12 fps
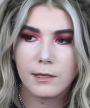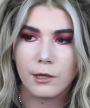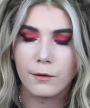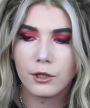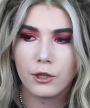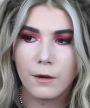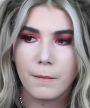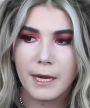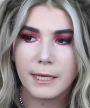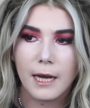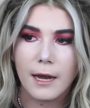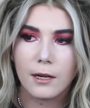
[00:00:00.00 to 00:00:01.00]
so it should
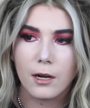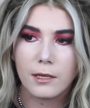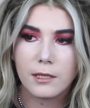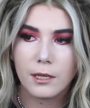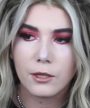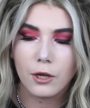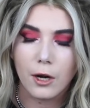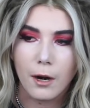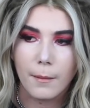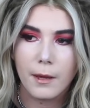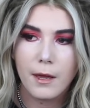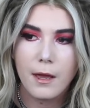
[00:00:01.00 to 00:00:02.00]
be a diagnostic
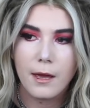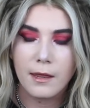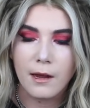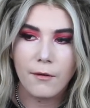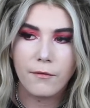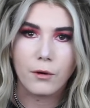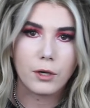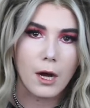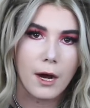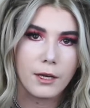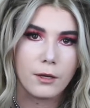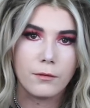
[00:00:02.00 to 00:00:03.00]
term and therefore
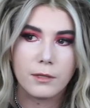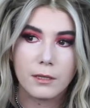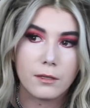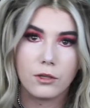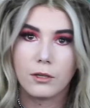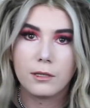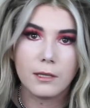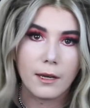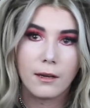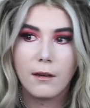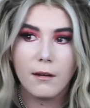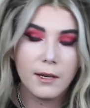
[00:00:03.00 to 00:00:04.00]
not used as just
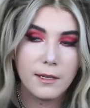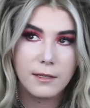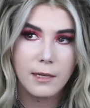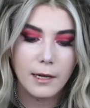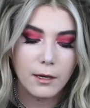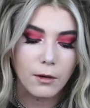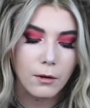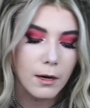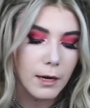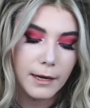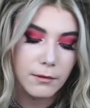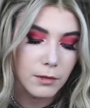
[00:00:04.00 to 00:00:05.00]
like, oh, he's psycho.
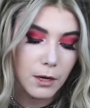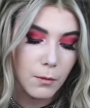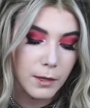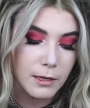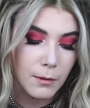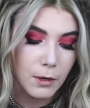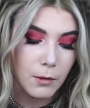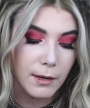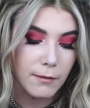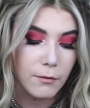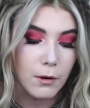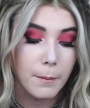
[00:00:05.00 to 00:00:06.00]
I don't know what they were
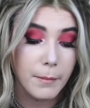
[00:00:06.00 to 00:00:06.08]
going for.